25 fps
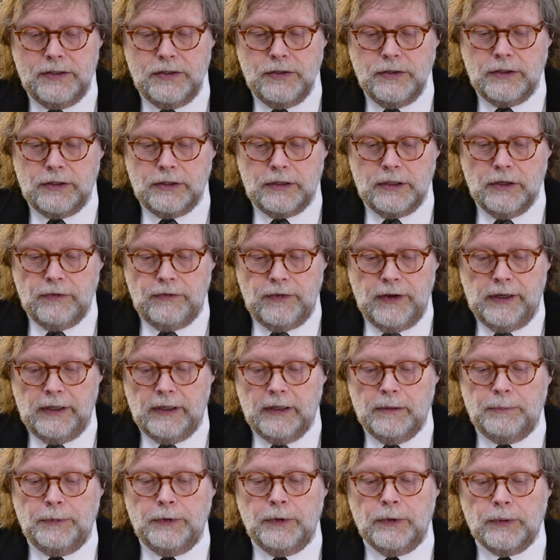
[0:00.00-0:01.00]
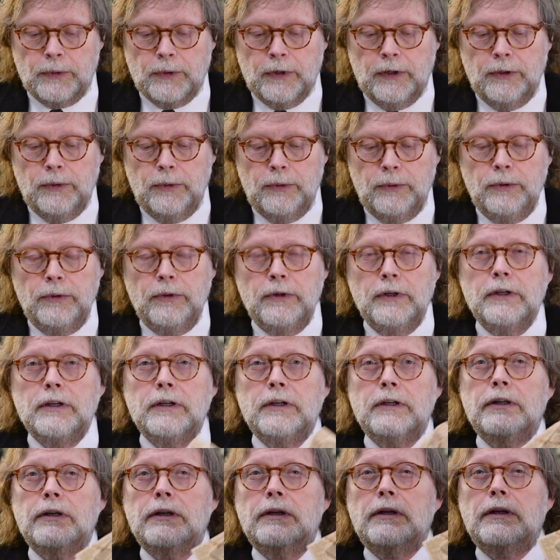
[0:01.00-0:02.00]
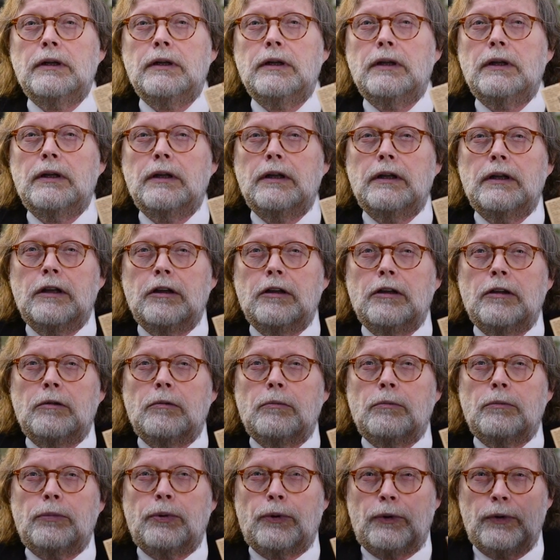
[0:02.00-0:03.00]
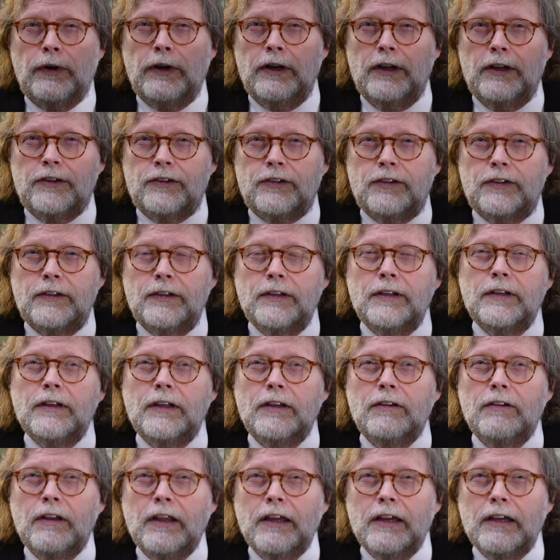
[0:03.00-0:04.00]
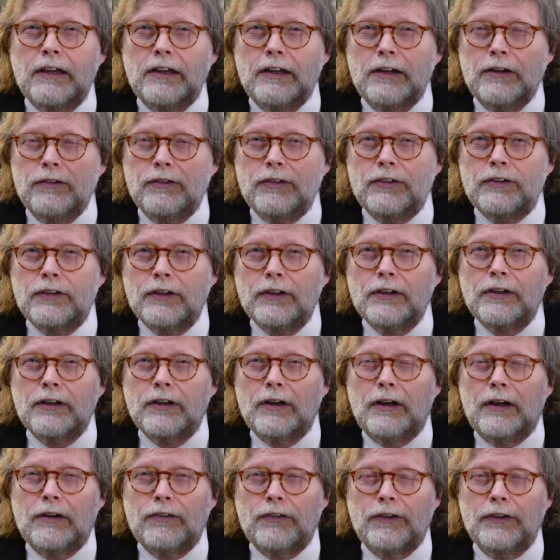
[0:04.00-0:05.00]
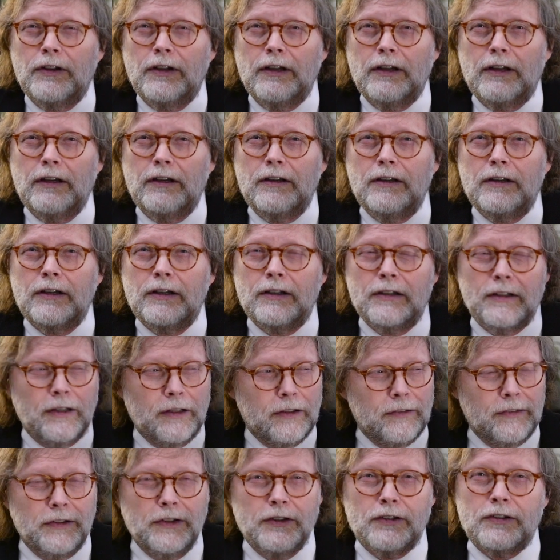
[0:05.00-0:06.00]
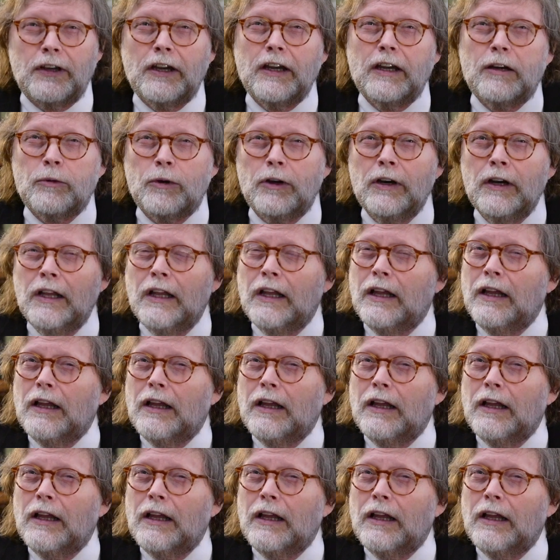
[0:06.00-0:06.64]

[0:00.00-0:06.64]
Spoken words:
you could develop your own prints and negatives off of this camera.